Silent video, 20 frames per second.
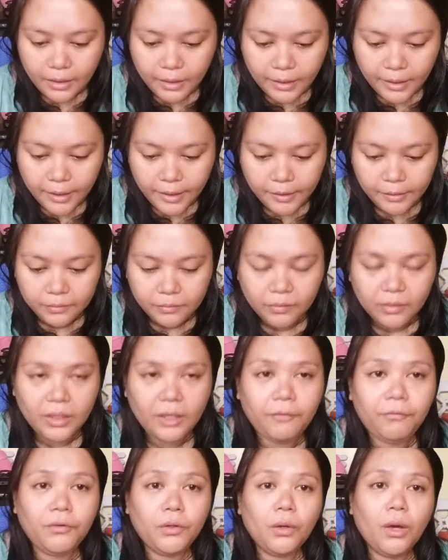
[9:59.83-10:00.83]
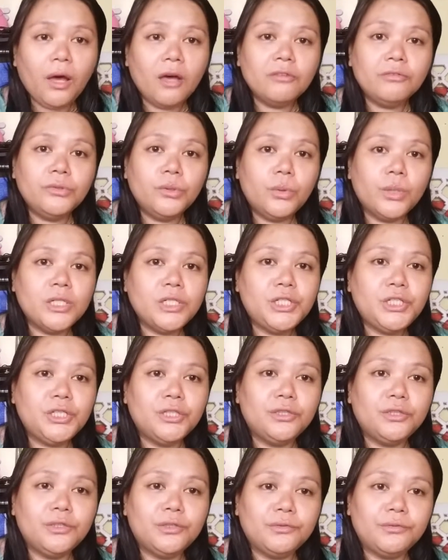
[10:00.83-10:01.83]
And if you have
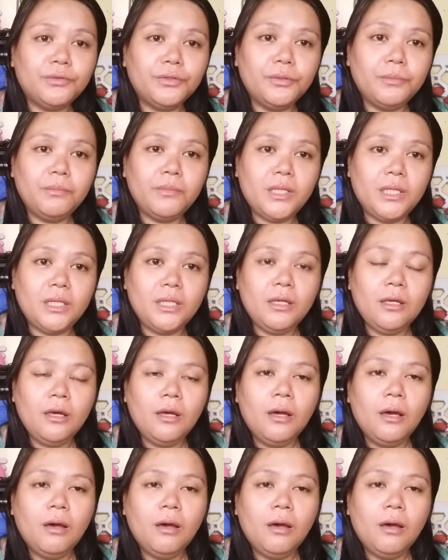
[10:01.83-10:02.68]
questions for me